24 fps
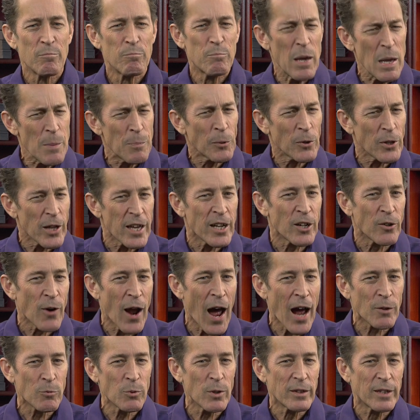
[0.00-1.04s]
People
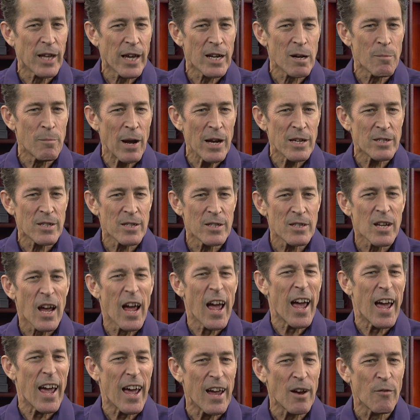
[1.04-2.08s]
interact with databases
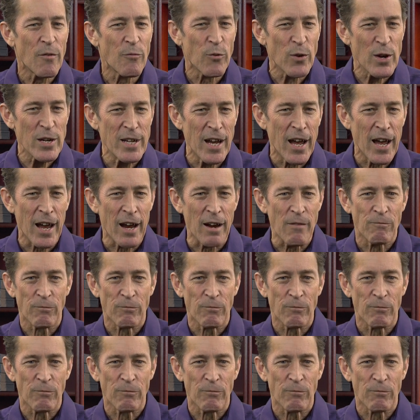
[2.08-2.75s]
every day,